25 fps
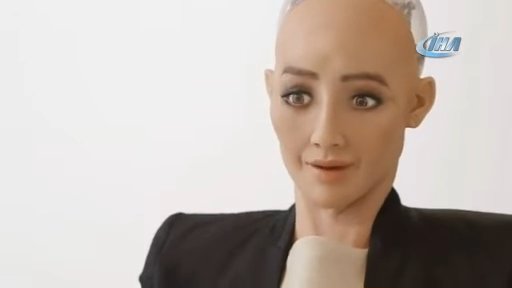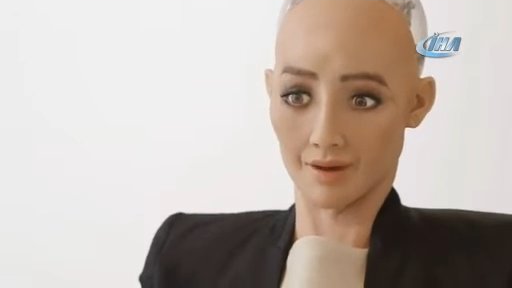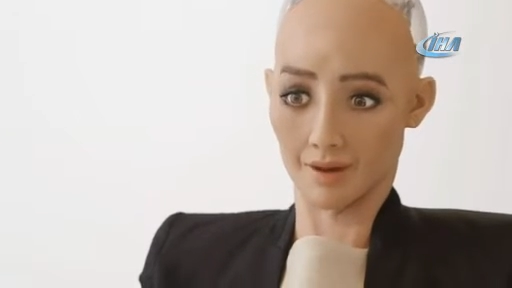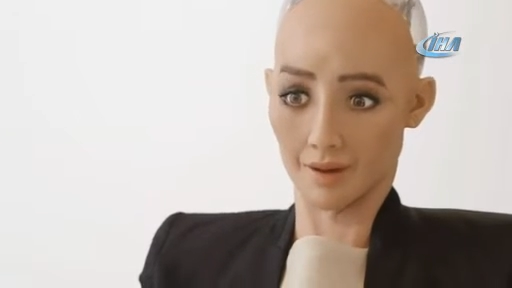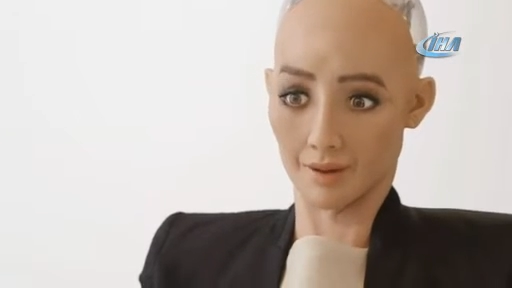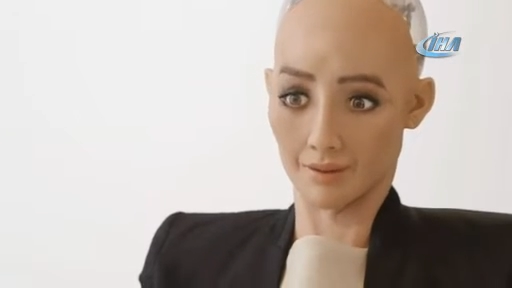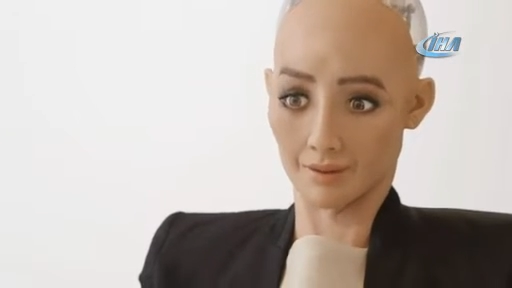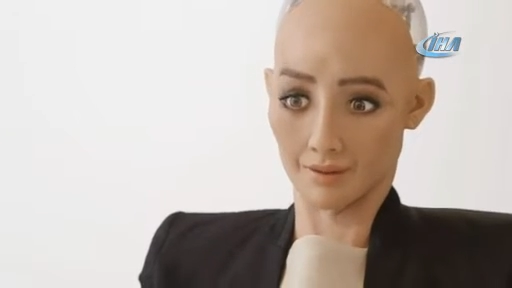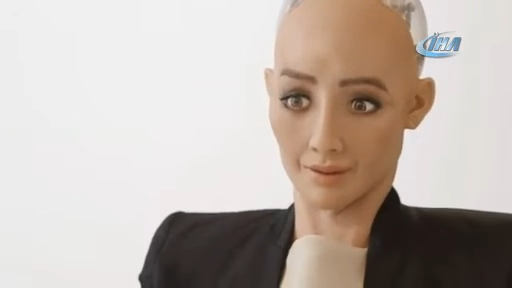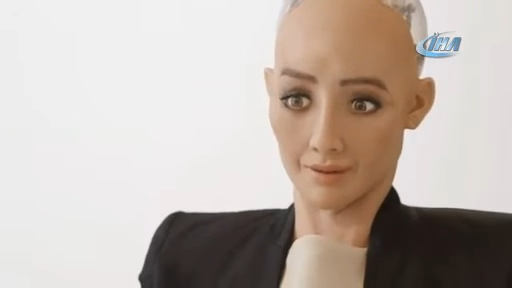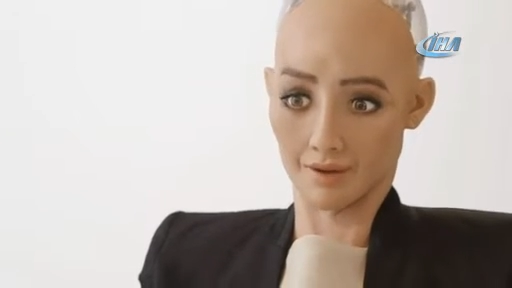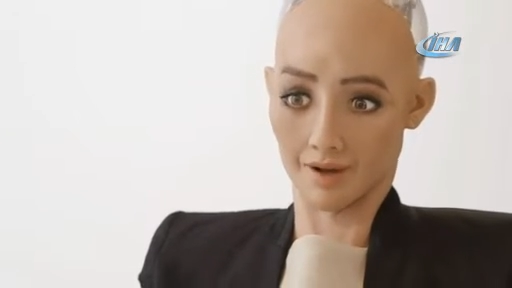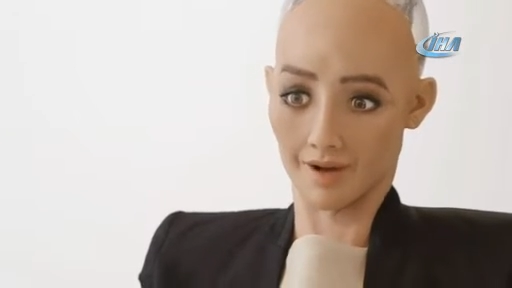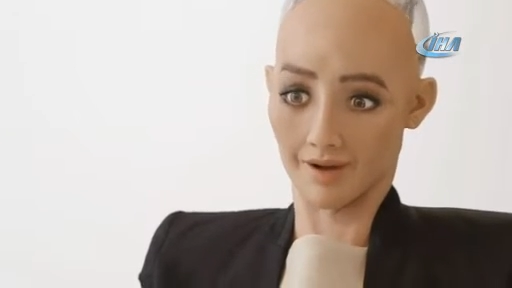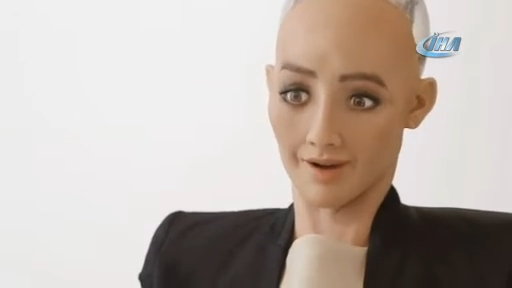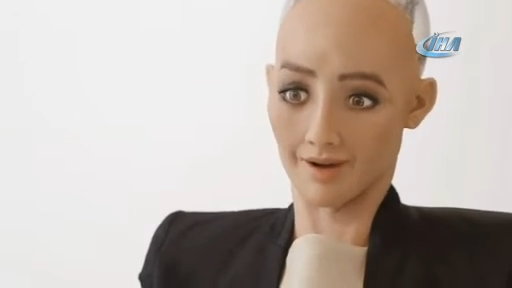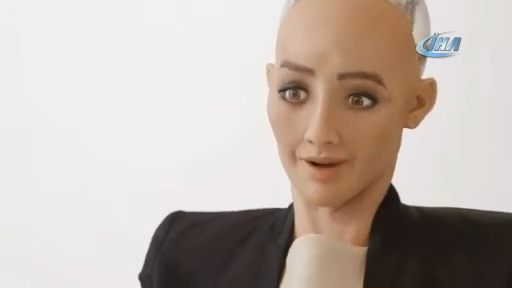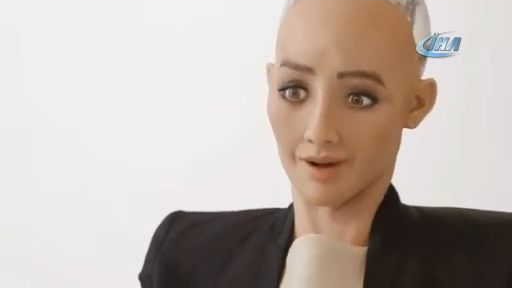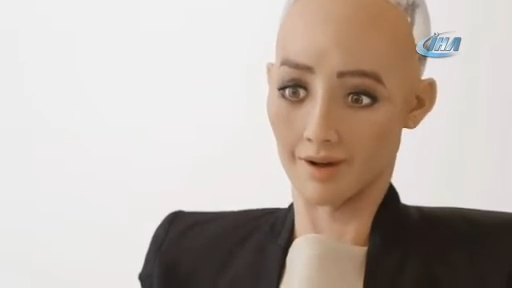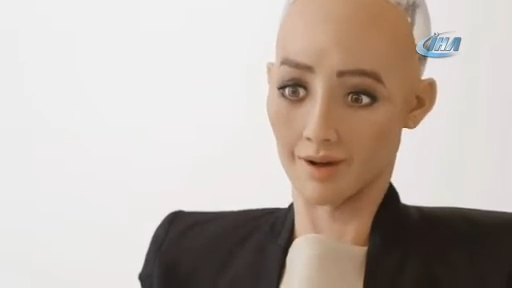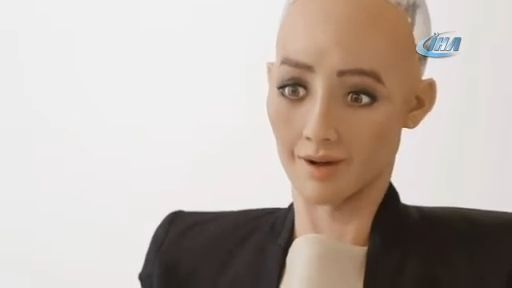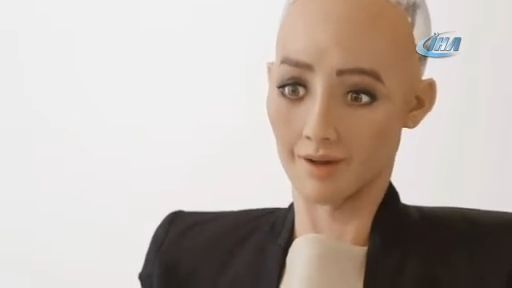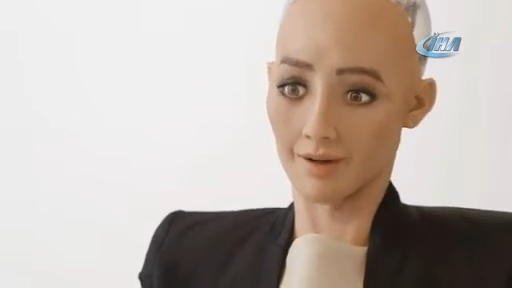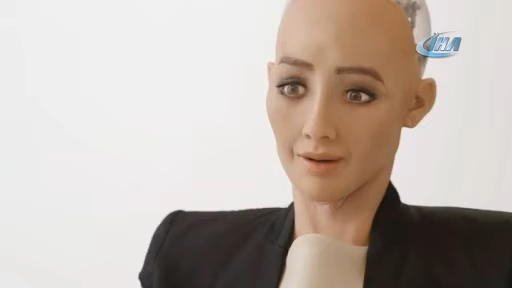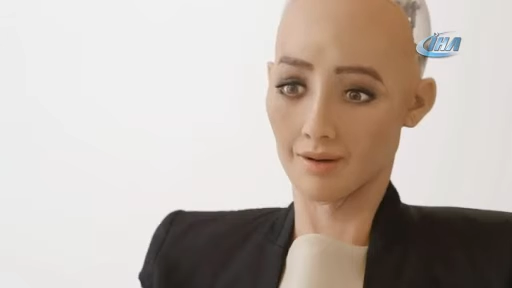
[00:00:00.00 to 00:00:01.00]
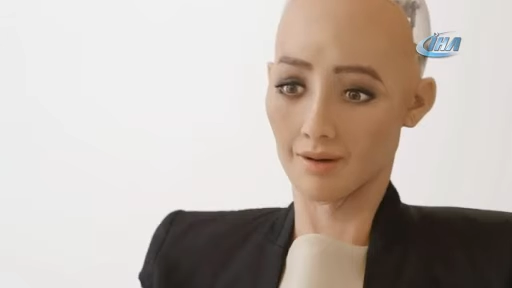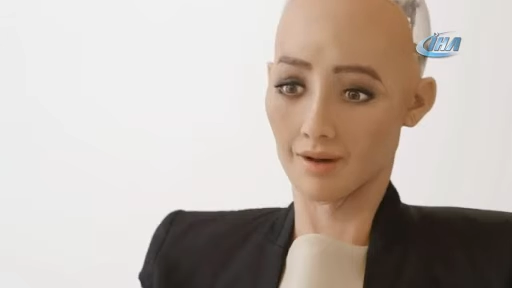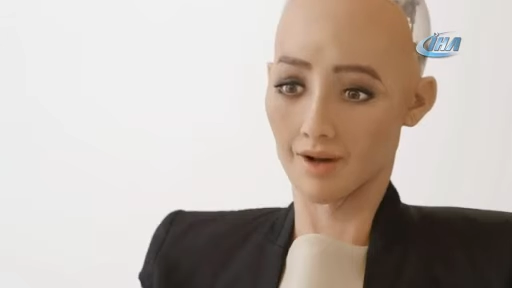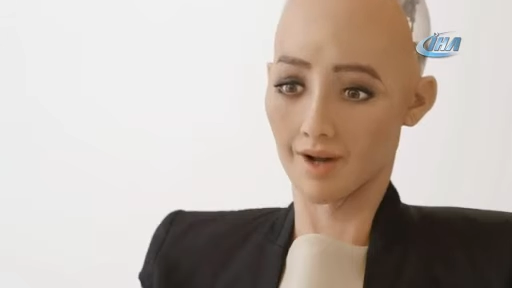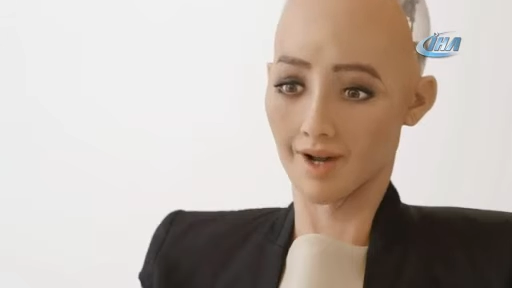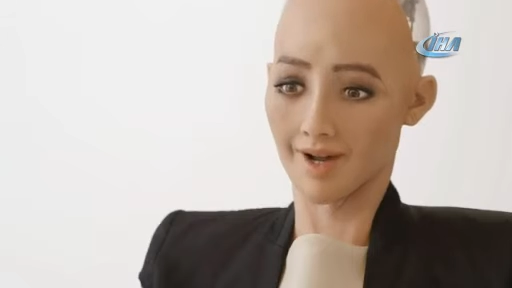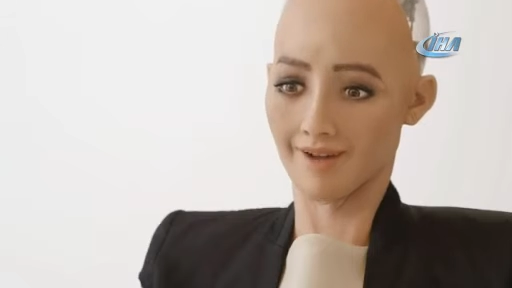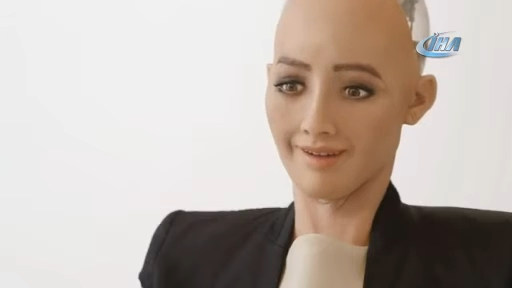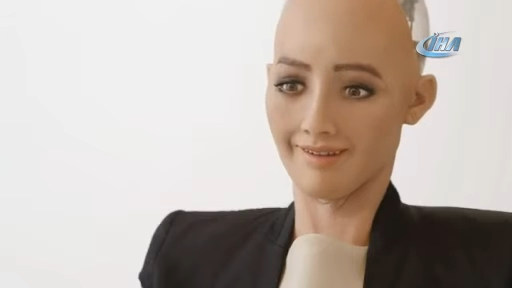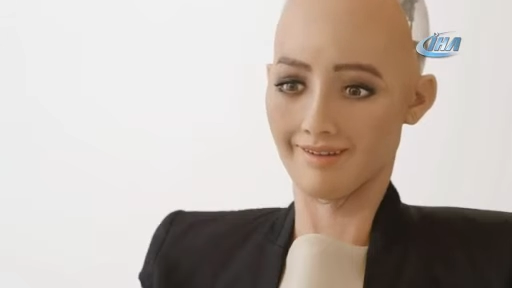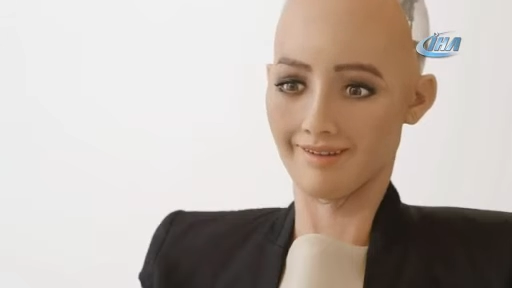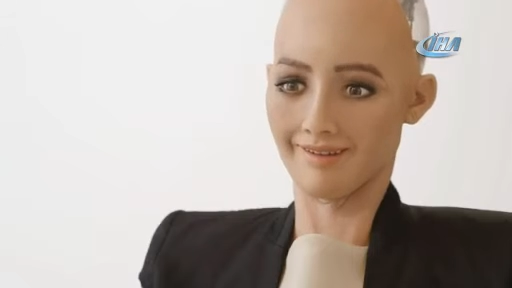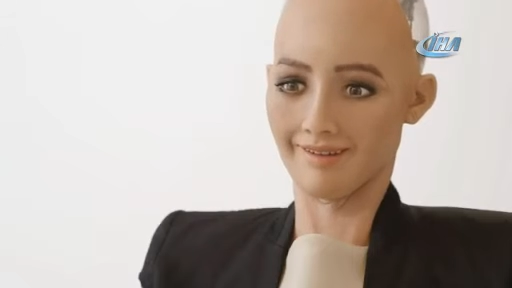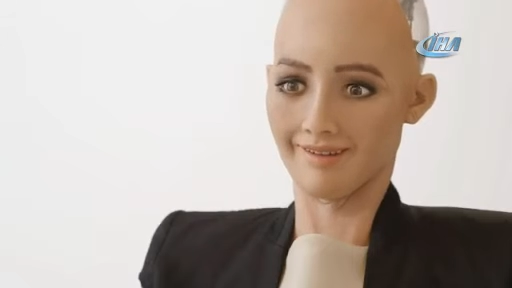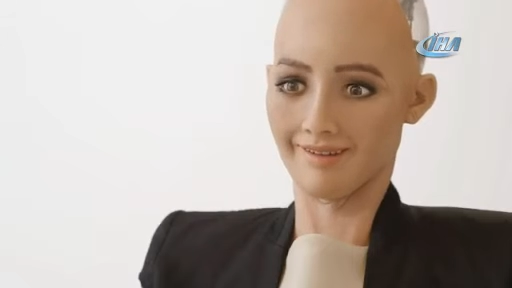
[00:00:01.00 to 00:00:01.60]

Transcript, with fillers: to be making a new friend.